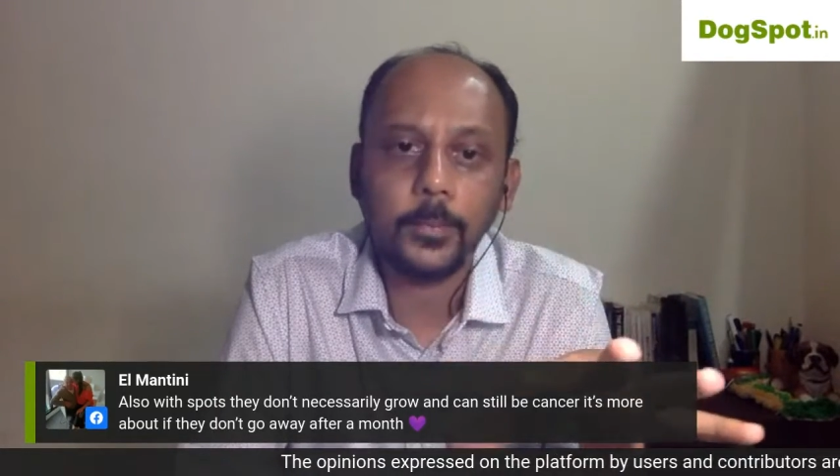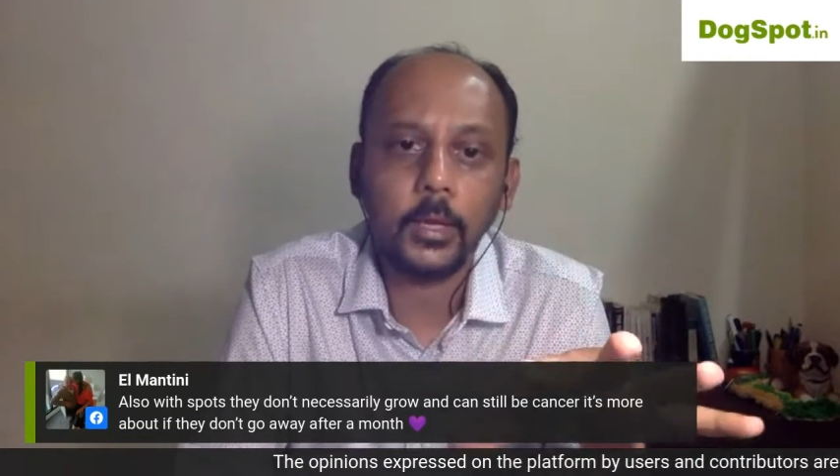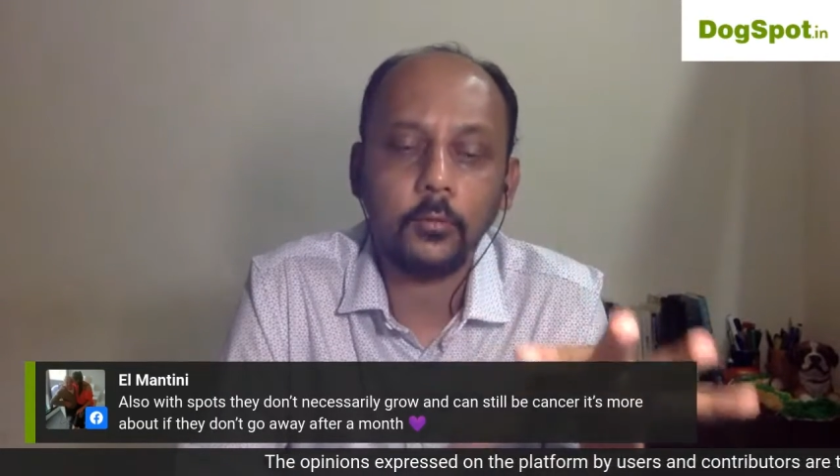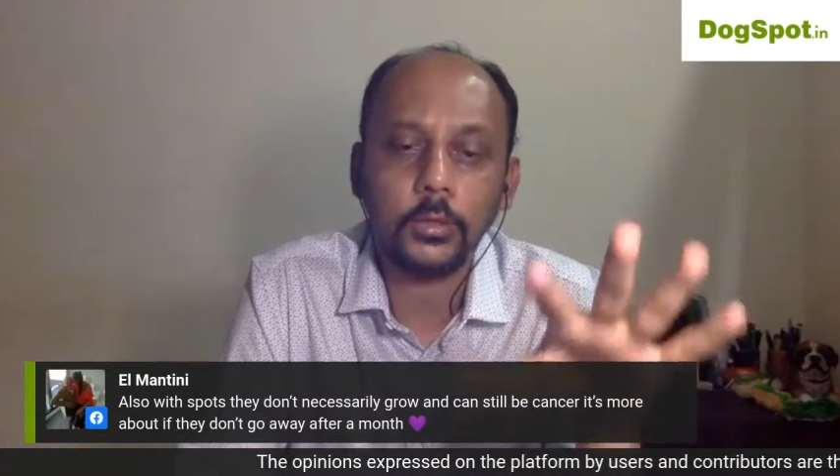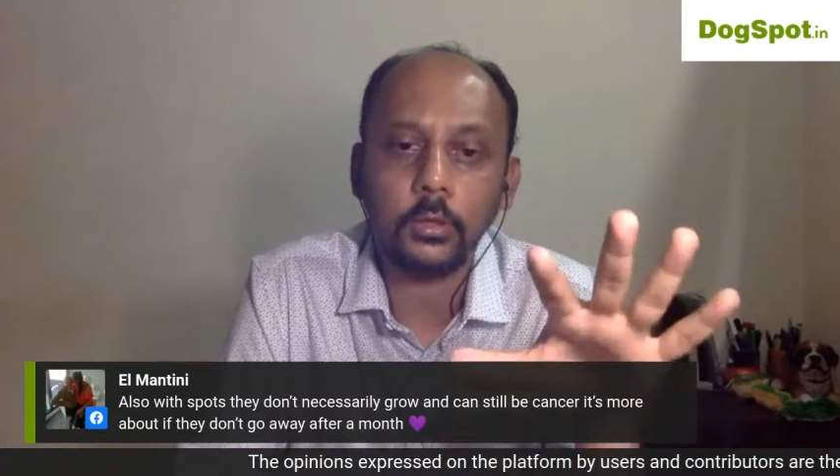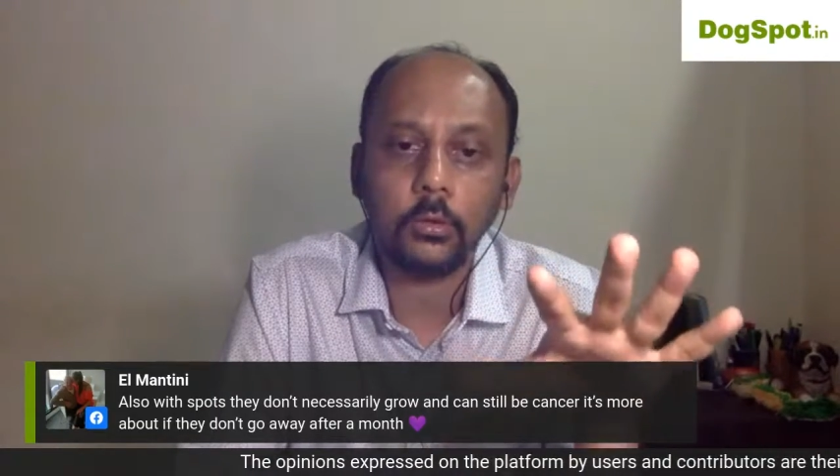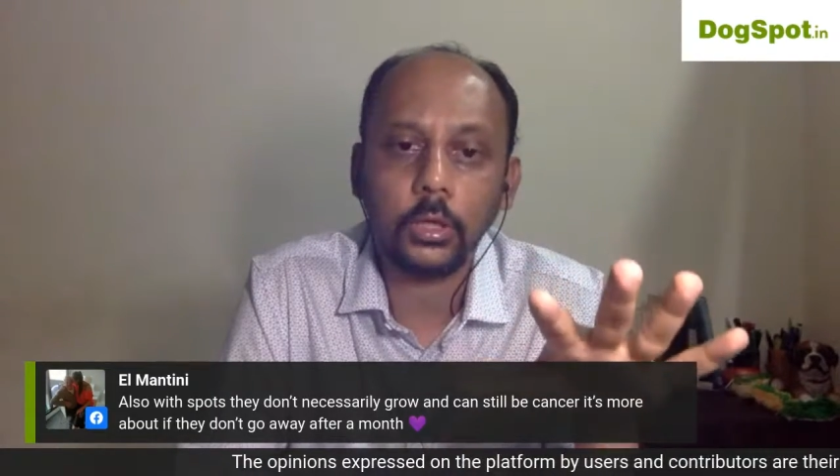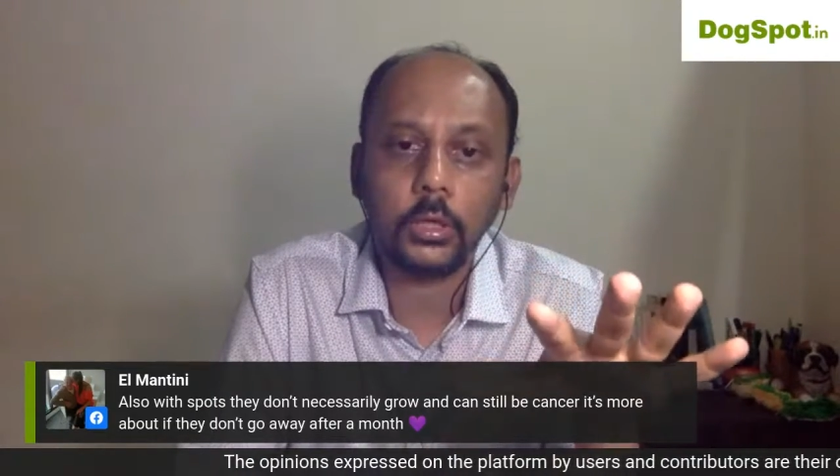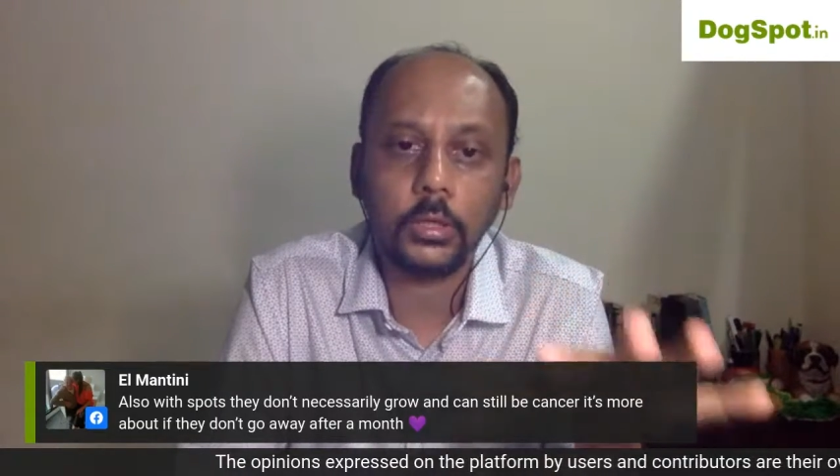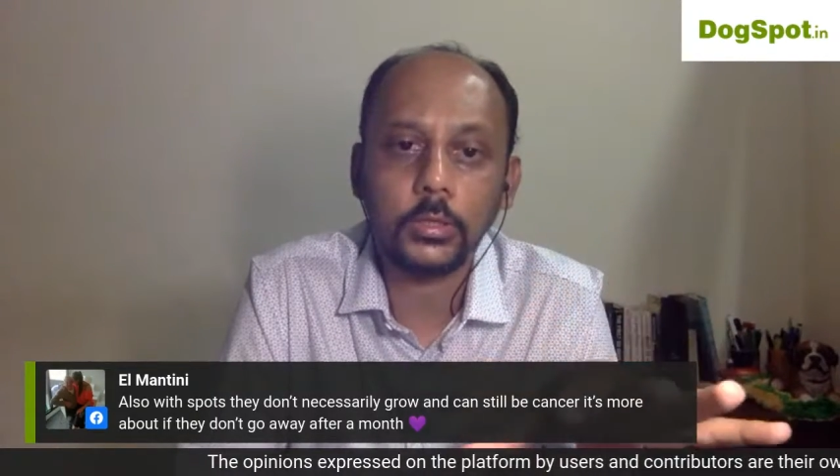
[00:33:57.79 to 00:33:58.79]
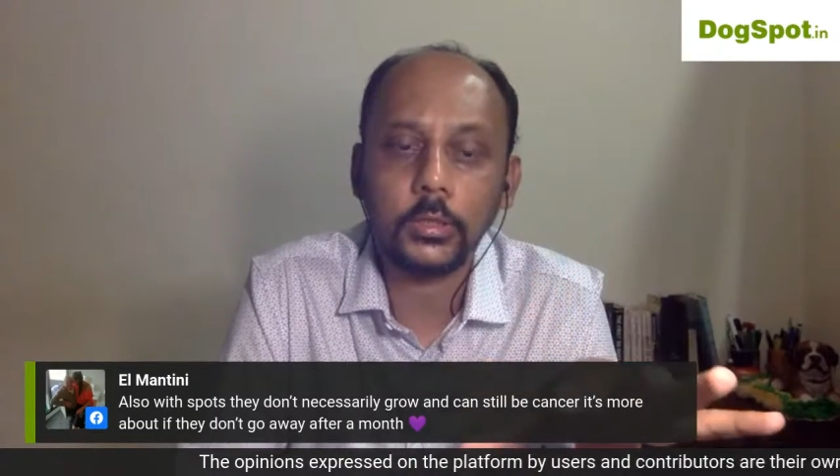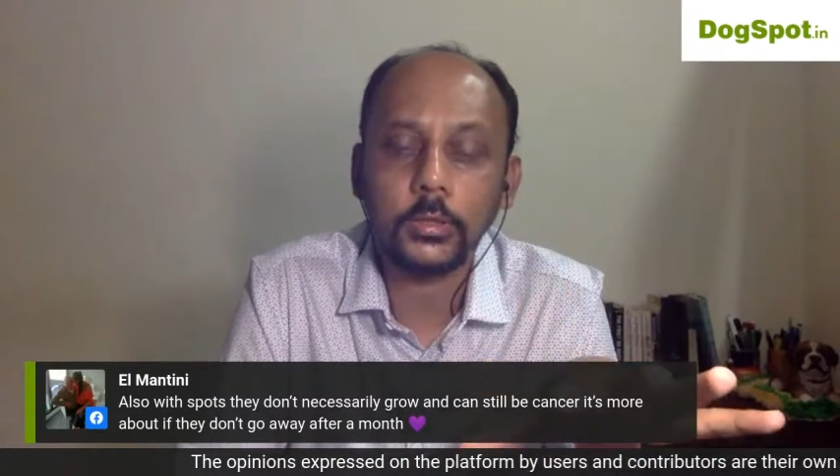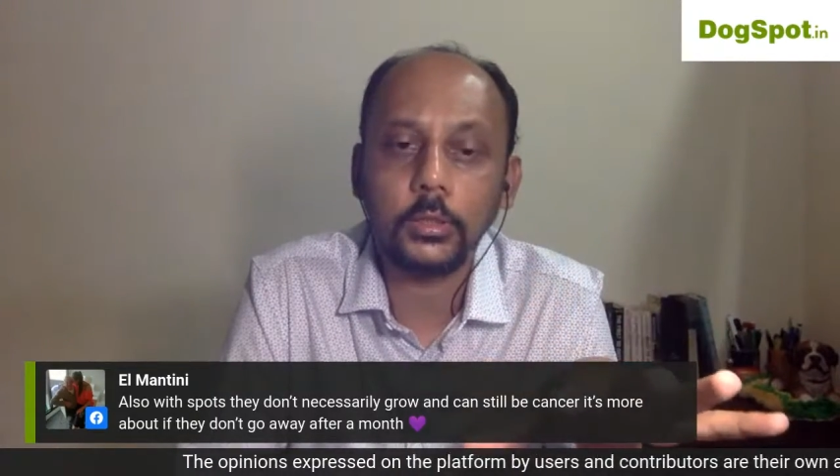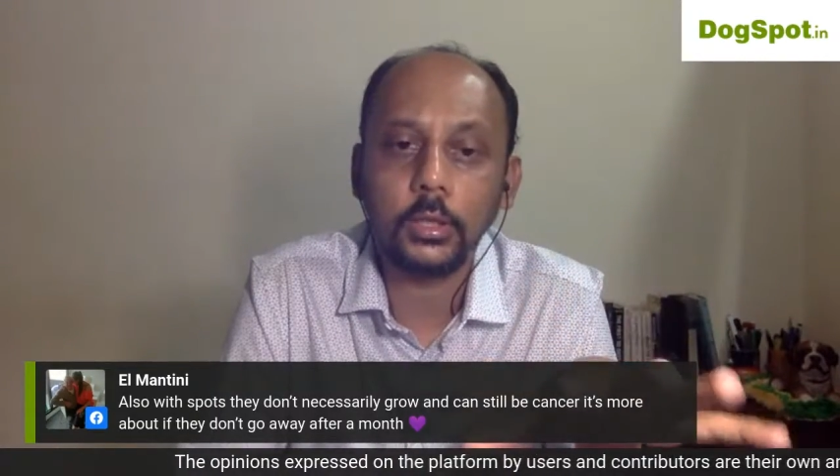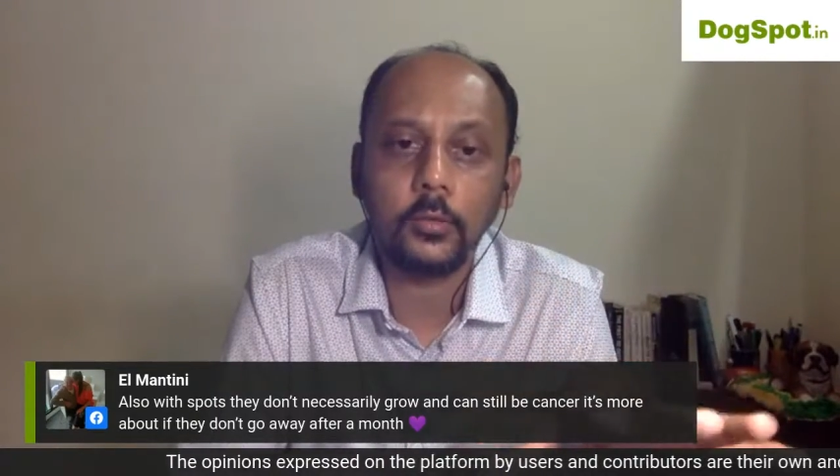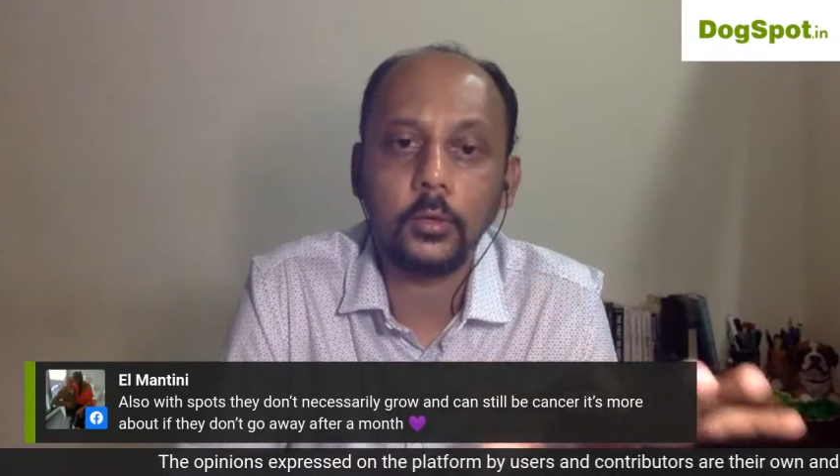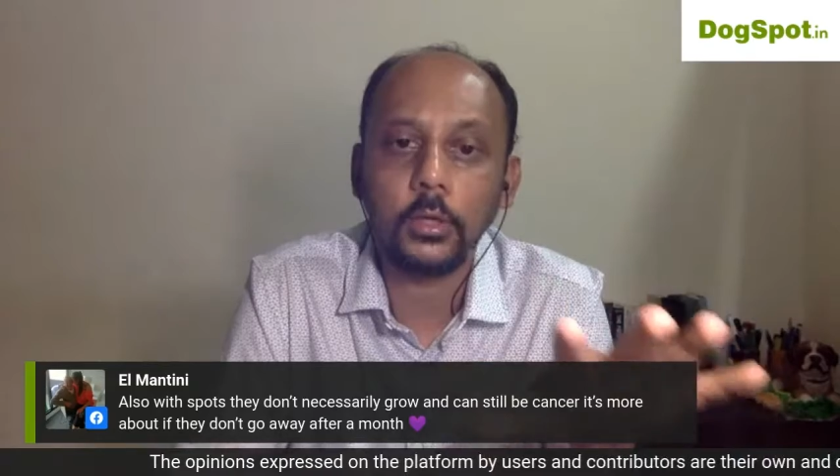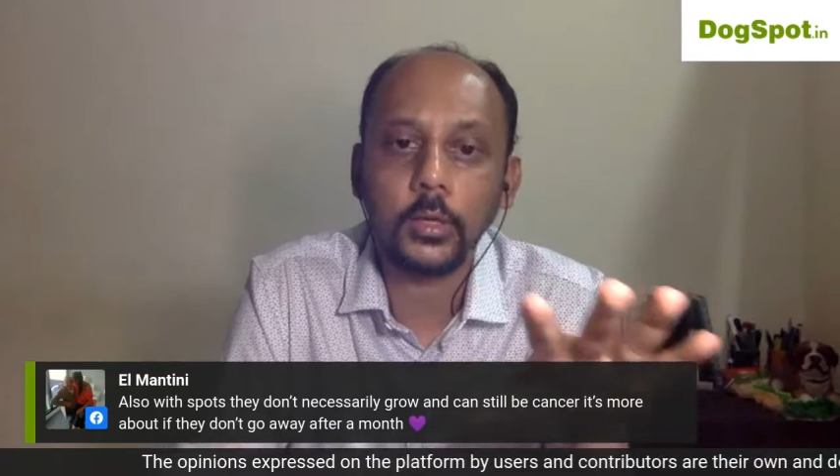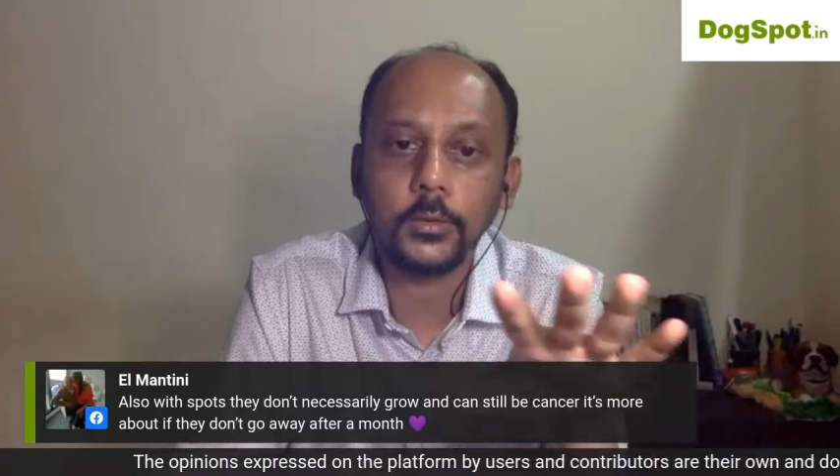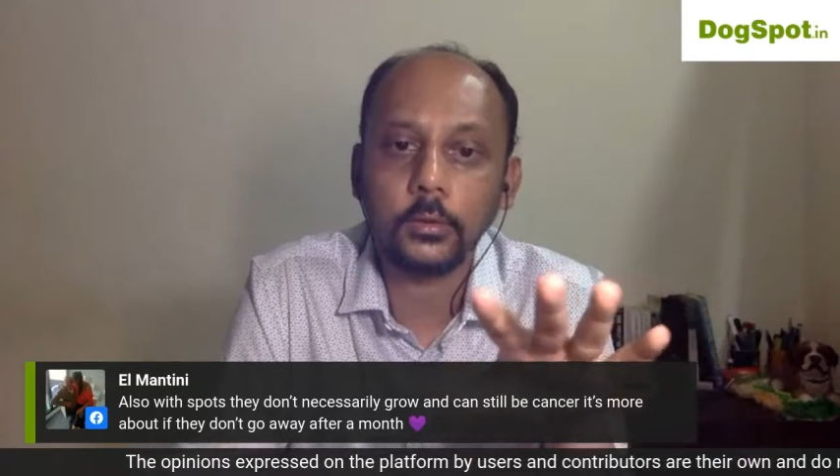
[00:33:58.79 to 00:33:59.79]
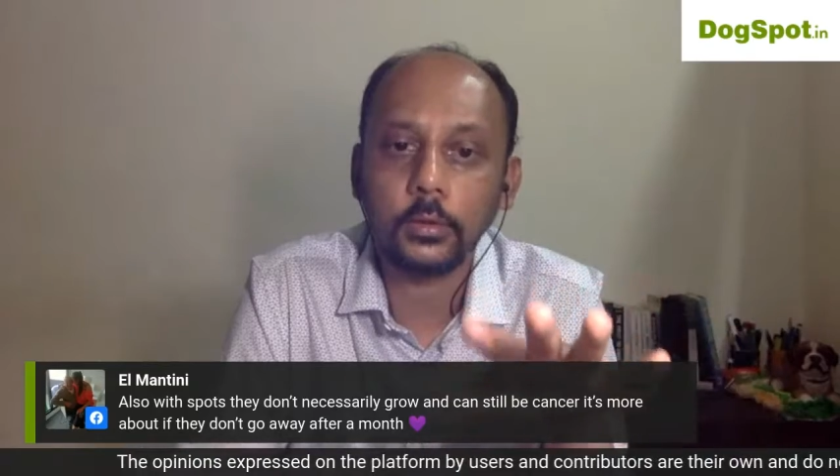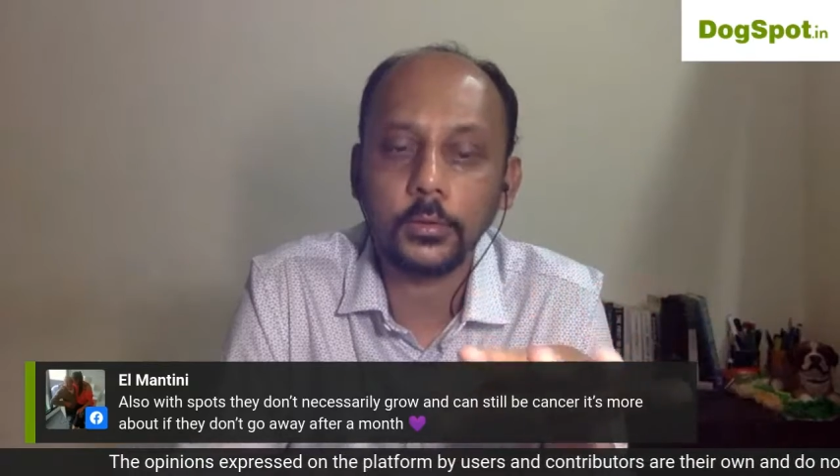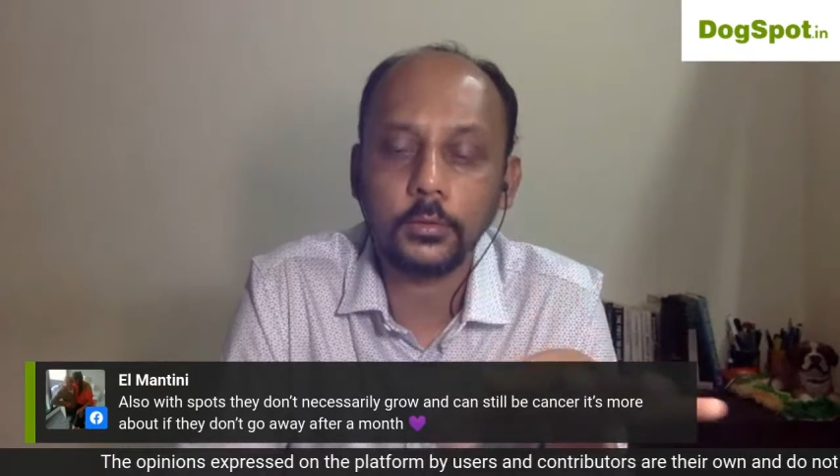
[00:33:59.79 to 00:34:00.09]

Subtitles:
and we said, okay, let's just leave it as it is.